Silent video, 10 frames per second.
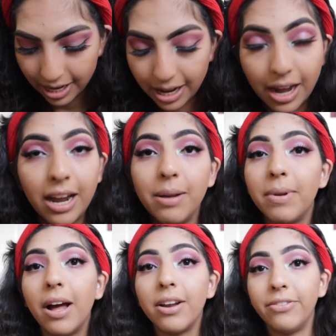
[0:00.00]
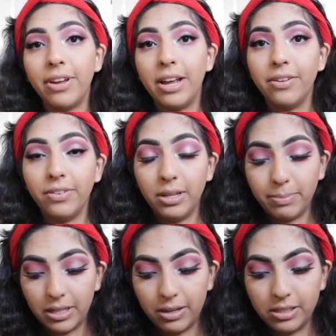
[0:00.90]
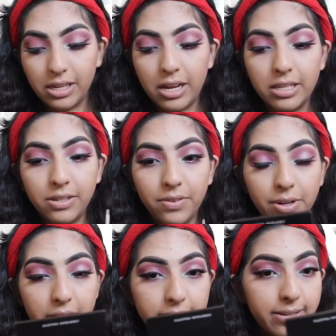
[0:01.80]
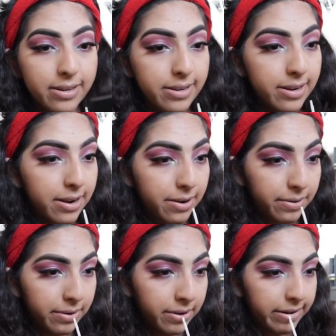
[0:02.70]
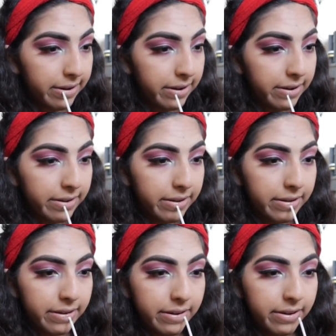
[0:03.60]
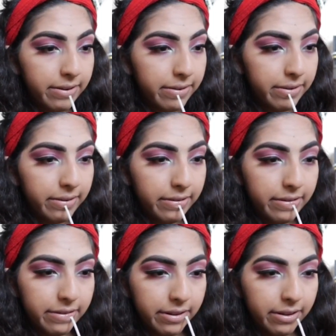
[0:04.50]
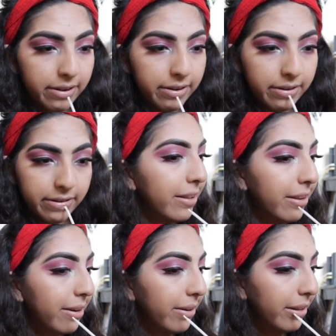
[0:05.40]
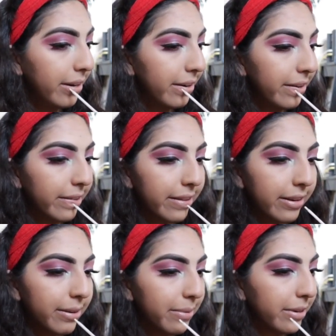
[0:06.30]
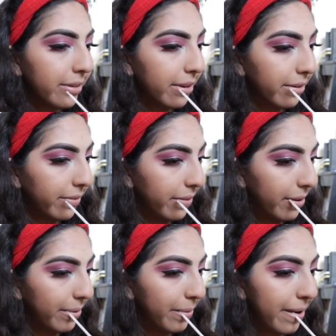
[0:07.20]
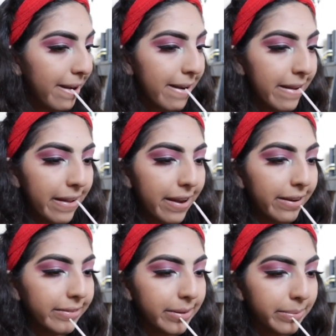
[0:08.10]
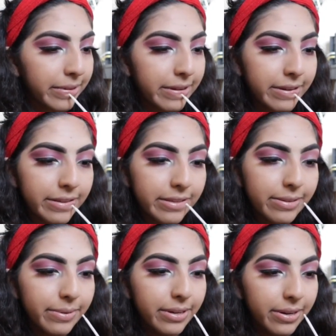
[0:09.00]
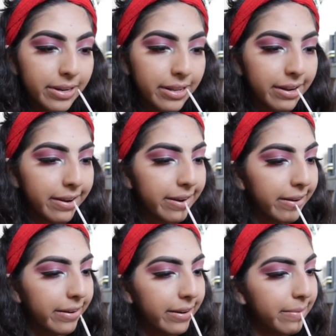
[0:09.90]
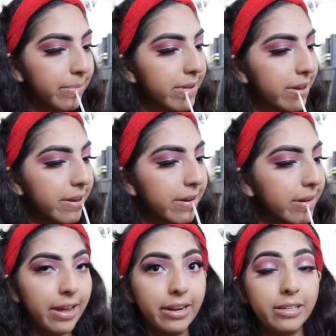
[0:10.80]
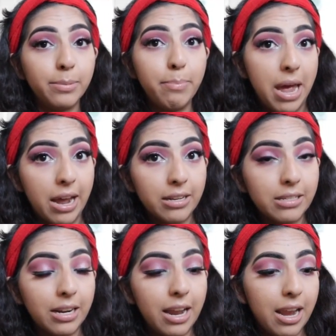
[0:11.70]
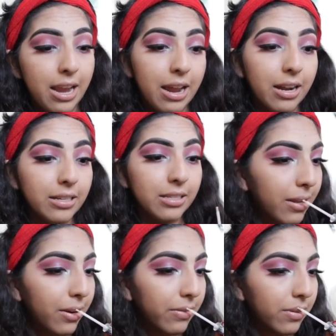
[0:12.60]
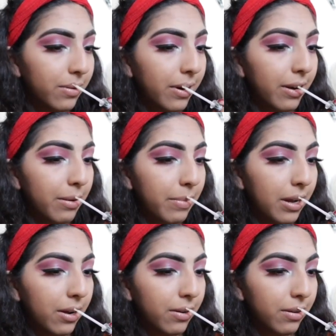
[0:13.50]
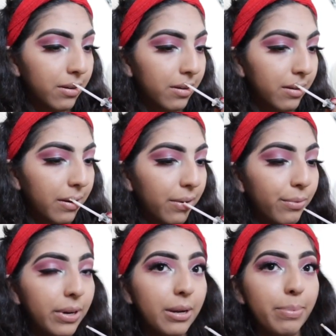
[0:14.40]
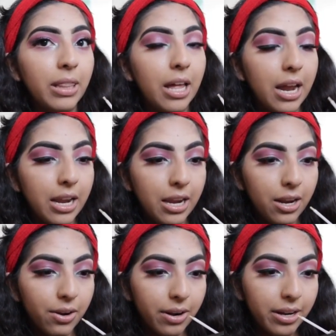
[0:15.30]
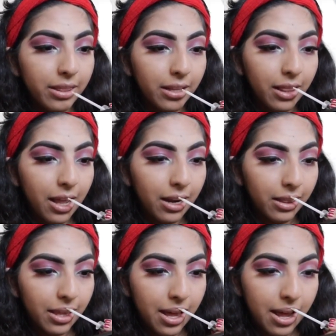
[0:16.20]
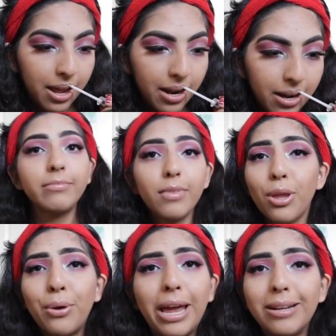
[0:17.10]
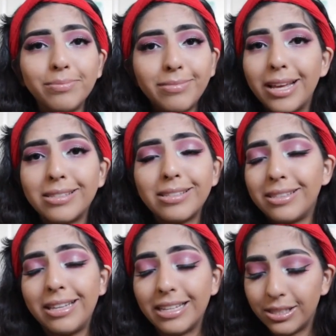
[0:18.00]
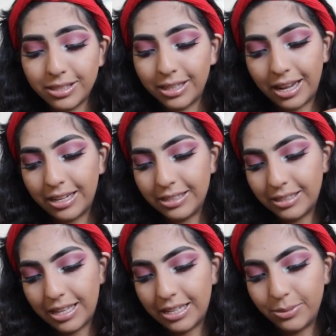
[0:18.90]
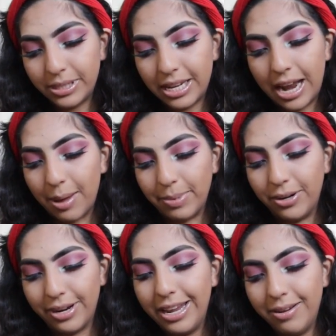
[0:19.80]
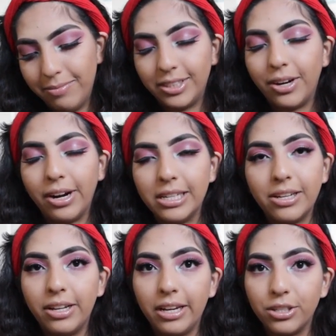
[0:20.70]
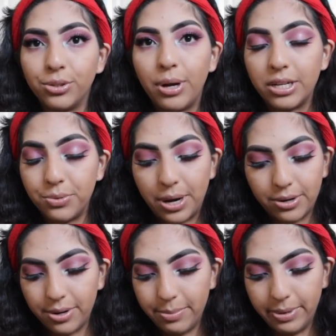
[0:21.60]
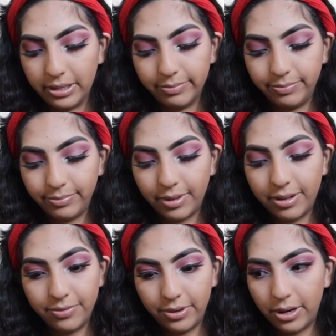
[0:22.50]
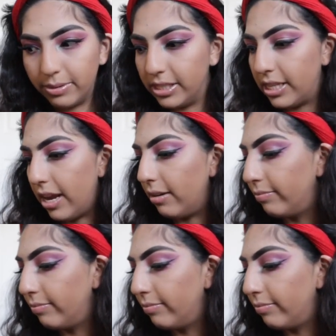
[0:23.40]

I am not a fan of lip gloss, guys. If you guys didn't know, I cannot stand it. Ooh, that's a lot. Literally, I just think to myself, why like lip gloss when you can like lipstick that is matte and you don't have to worry about reapplying or anything like that. Okay, that's that's that, that's what's gonna happen. Okay, sorry, I sounded like a scratch record, but couldn't figure out what to say.